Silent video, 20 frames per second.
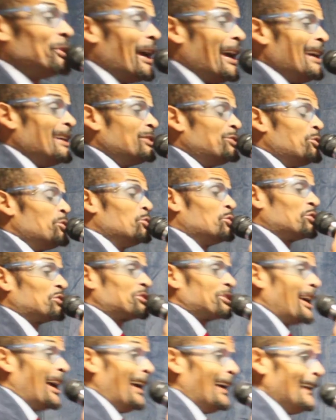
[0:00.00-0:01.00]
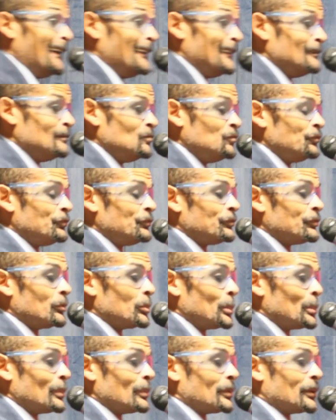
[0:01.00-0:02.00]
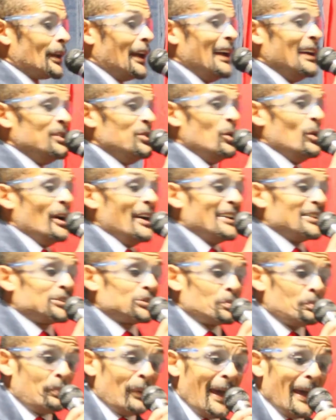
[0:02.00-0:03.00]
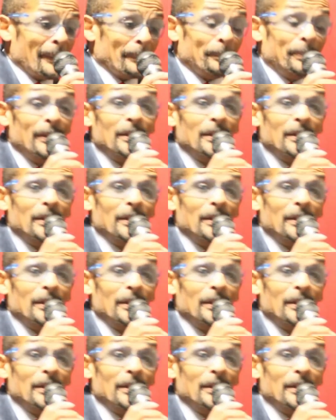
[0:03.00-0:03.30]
things you say and you expect